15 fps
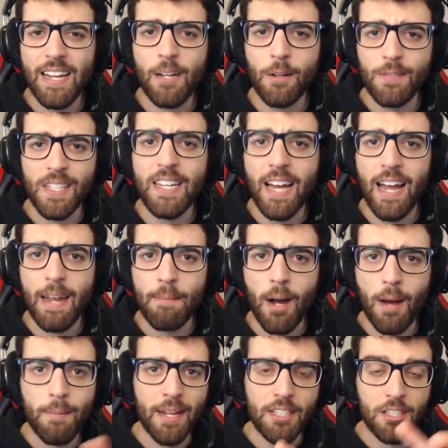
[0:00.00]
of the game
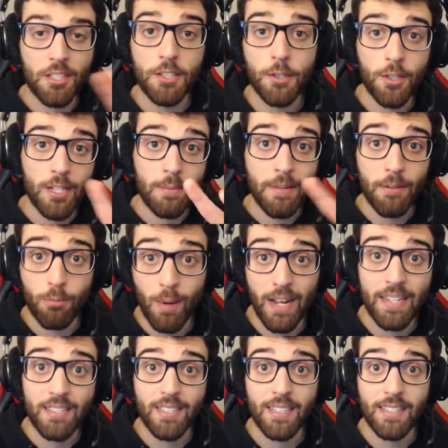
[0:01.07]
I'm actually going to be rating.